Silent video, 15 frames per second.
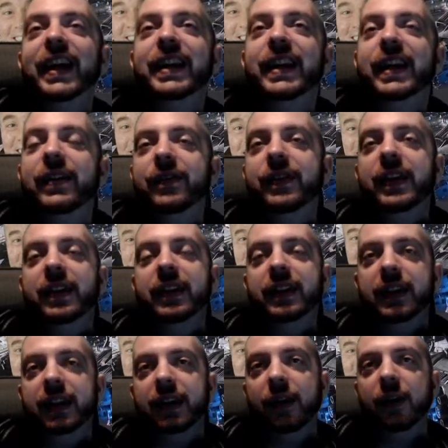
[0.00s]
love that
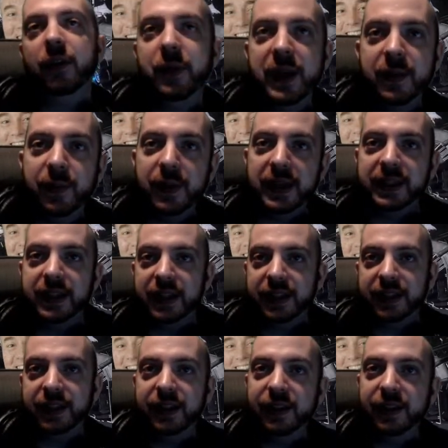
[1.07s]
a lot of people. It's